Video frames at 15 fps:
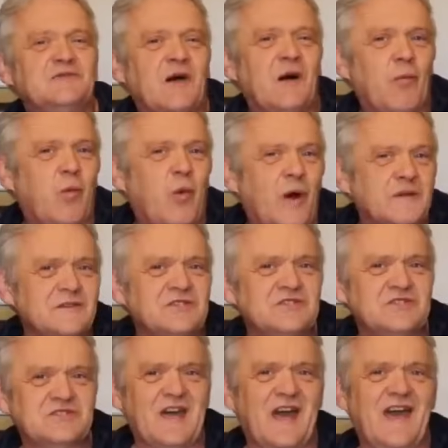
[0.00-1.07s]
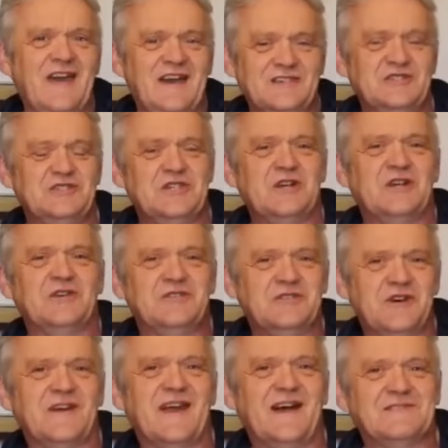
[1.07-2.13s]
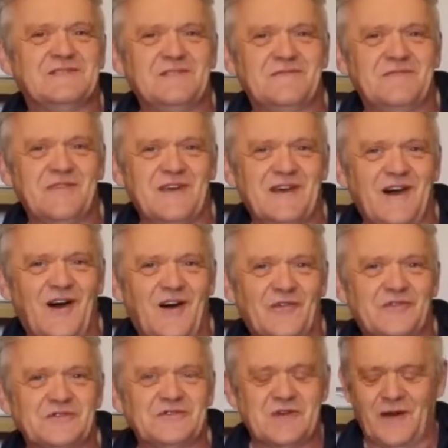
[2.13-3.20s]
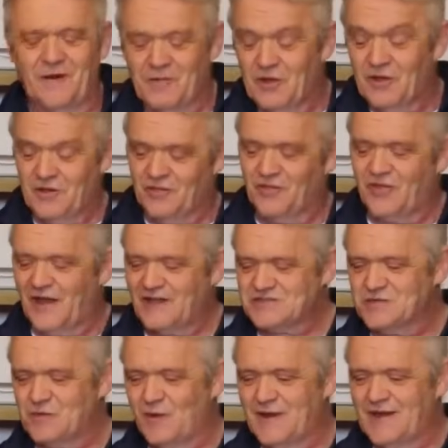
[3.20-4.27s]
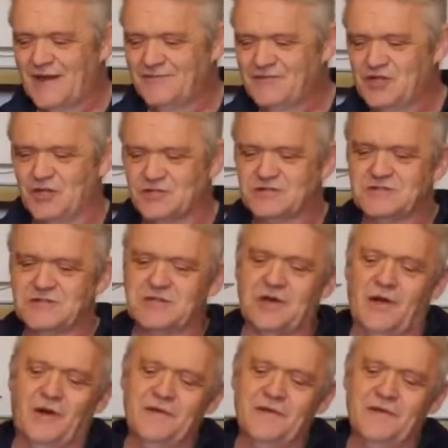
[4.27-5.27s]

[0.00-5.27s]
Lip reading: is on one stage dug out of the earth. So that's the way I've chosen to